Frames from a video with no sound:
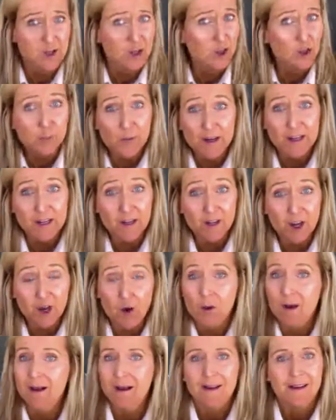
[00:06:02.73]
and you're ready to
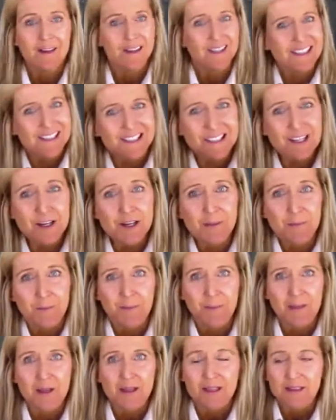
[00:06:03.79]
go, list them
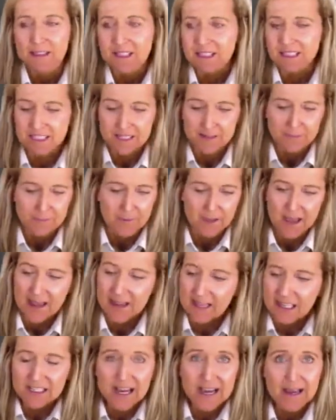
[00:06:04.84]

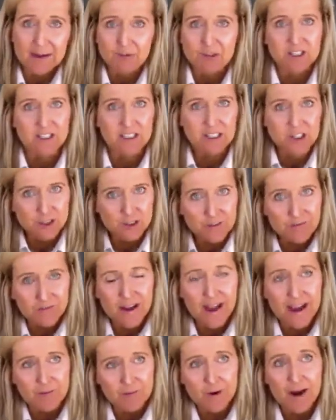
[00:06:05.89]
anytime. Just list your
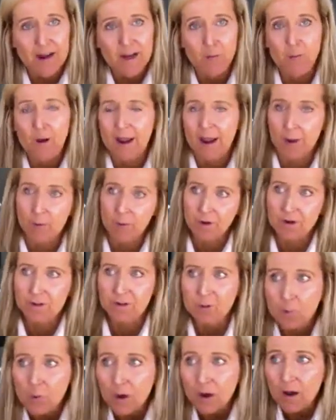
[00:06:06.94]
5 right away. I wouldn't
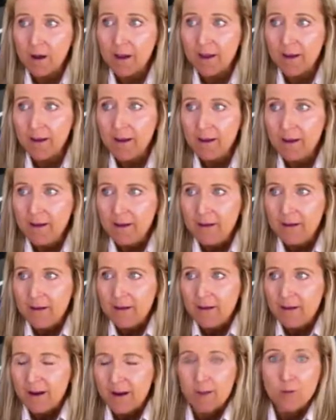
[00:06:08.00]
do 1
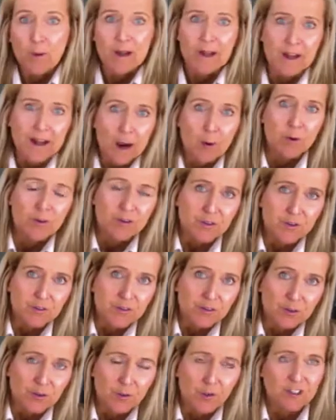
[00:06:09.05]
and then wait an hour and do
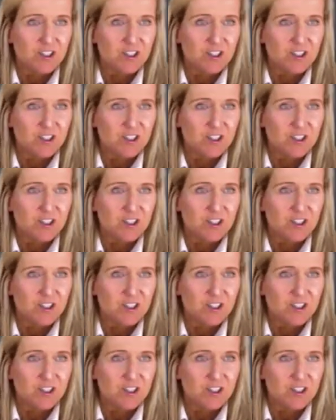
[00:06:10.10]
2.